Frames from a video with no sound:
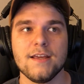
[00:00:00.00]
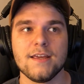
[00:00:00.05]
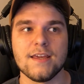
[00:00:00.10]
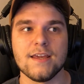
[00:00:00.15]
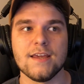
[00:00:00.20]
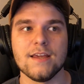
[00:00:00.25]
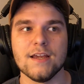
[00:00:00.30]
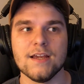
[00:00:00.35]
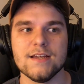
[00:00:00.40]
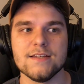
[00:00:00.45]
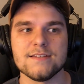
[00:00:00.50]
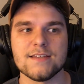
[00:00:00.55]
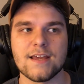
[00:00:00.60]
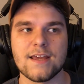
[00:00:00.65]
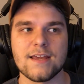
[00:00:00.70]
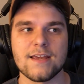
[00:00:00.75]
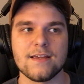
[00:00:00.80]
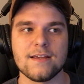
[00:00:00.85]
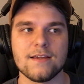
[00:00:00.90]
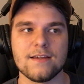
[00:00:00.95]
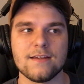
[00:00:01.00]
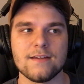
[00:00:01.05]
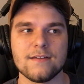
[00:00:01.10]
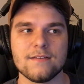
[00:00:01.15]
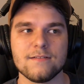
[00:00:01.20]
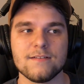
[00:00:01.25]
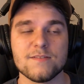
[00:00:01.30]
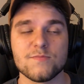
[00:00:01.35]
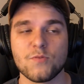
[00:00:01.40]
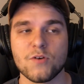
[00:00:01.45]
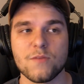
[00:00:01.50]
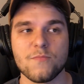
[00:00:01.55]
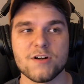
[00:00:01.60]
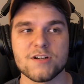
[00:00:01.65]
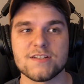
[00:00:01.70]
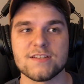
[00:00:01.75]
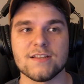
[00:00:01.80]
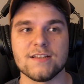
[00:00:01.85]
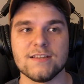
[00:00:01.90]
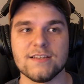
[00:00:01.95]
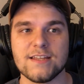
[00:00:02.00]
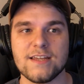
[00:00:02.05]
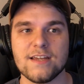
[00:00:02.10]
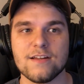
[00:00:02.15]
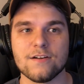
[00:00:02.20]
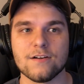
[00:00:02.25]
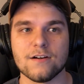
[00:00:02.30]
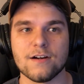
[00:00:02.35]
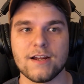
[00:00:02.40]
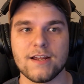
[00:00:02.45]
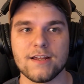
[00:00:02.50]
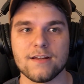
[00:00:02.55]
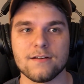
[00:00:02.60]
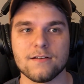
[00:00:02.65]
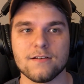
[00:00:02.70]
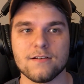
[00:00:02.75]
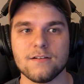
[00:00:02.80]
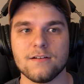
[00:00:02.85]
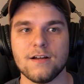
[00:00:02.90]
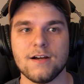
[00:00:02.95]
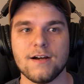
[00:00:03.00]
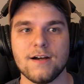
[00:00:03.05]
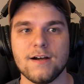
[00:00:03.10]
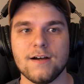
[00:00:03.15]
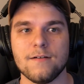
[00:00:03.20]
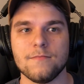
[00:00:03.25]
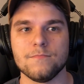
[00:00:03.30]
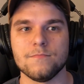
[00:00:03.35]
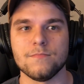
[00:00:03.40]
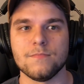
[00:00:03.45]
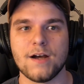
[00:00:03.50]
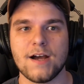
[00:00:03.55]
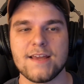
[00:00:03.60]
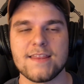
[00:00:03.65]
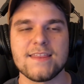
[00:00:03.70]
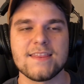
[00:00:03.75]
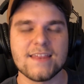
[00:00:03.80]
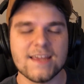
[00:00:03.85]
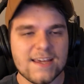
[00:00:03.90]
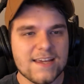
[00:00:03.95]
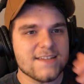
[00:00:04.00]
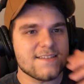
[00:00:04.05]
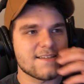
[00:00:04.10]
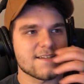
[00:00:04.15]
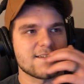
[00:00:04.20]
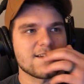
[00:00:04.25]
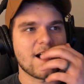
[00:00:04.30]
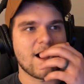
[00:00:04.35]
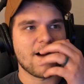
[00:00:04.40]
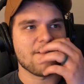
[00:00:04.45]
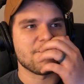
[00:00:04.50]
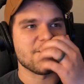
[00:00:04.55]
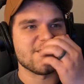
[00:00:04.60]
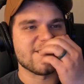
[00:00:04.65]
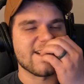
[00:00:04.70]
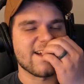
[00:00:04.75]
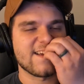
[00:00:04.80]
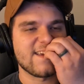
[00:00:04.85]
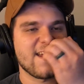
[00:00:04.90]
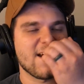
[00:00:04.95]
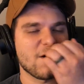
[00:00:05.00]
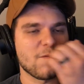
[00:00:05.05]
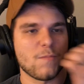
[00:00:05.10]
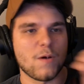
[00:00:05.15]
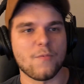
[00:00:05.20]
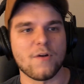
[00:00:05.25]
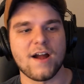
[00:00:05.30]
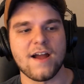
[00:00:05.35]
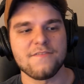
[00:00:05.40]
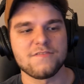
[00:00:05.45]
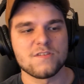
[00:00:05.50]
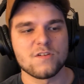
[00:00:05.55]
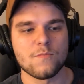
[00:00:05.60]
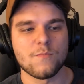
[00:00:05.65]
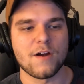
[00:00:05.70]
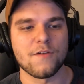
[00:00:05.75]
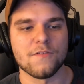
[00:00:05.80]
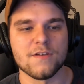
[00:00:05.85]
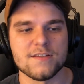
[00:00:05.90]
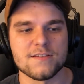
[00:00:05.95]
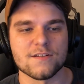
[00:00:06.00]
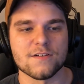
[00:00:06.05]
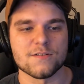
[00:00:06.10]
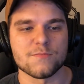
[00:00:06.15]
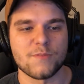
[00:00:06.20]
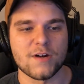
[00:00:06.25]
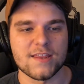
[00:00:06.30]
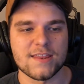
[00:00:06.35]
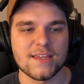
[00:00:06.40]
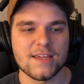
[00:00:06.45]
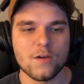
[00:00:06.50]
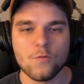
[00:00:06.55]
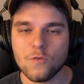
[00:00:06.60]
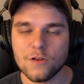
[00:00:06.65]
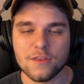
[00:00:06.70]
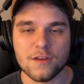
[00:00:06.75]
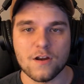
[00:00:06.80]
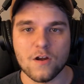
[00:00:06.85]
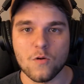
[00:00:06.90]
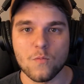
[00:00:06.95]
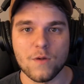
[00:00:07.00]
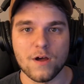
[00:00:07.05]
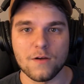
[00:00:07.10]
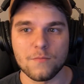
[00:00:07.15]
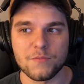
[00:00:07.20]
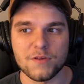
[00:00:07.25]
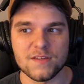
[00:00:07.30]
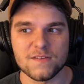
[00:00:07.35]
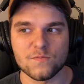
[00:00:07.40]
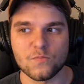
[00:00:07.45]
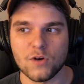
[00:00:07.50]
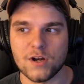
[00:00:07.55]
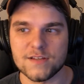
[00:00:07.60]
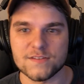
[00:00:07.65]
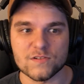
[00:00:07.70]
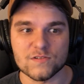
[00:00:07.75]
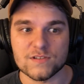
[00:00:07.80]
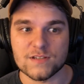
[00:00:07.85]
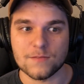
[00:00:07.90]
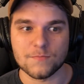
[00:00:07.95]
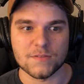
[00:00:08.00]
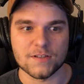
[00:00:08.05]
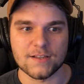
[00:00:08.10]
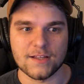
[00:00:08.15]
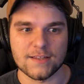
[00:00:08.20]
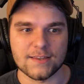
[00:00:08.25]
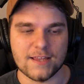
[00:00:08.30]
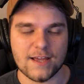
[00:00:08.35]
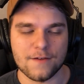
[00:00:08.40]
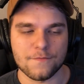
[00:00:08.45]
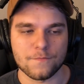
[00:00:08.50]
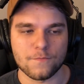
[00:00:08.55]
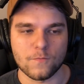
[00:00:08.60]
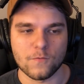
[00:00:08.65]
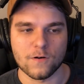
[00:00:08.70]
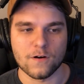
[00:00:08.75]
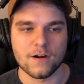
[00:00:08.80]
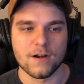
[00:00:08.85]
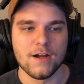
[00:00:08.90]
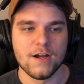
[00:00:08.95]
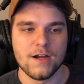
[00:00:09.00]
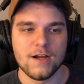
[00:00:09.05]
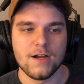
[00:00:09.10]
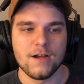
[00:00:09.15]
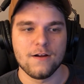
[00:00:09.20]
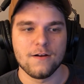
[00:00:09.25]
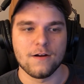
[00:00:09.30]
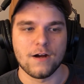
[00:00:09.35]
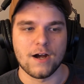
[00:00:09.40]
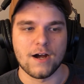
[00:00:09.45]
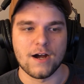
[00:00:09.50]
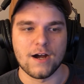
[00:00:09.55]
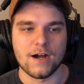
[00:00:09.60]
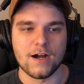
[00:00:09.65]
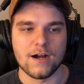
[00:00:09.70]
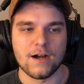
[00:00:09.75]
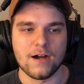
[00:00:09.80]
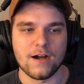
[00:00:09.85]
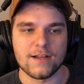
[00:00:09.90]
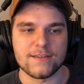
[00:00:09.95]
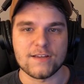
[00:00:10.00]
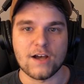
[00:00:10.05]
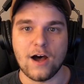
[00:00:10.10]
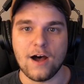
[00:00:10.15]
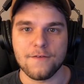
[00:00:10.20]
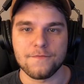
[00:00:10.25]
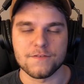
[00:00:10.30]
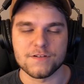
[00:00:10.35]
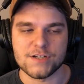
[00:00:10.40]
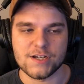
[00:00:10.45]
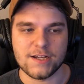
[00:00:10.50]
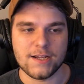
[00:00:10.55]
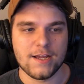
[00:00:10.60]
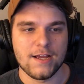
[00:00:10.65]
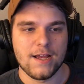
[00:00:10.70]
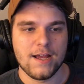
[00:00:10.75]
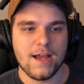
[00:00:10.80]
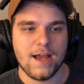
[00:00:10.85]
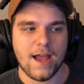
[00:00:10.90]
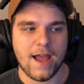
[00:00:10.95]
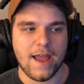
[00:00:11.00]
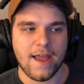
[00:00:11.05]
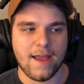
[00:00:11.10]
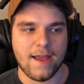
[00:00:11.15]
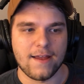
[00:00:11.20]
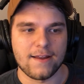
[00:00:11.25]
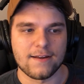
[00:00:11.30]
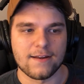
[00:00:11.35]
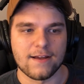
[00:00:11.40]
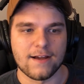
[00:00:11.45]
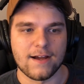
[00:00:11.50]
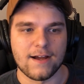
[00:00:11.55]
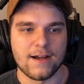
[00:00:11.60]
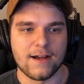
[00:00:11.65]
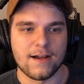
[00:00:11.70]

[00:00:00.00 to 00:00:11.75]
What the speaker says: He's pretty much the leader in, I think it's autophagy. I can't remember. I have to do my research, but I think he won the Nobel Peace Prize or something like that for autophagy. And